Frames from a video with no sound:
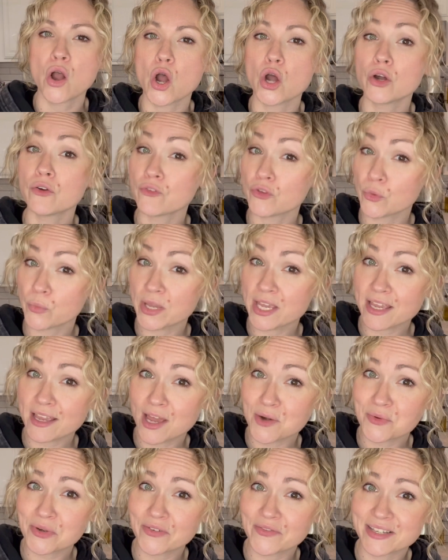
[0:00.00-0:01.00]
Over the
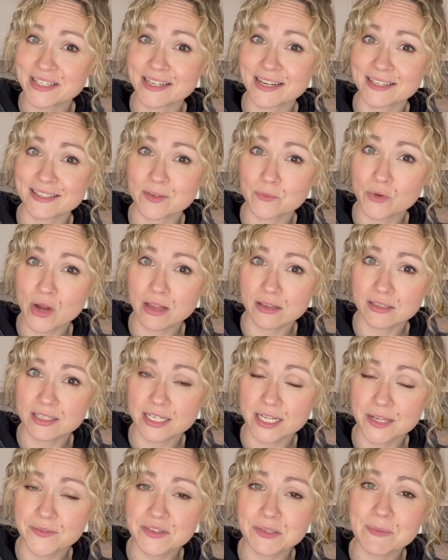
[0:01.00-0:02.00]
weekend, we were visiting some
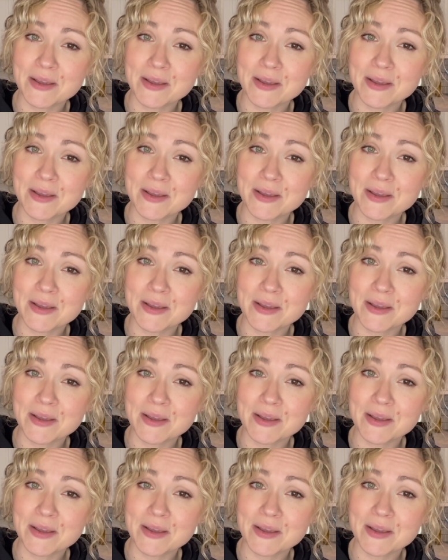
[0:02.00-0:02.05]
relatives.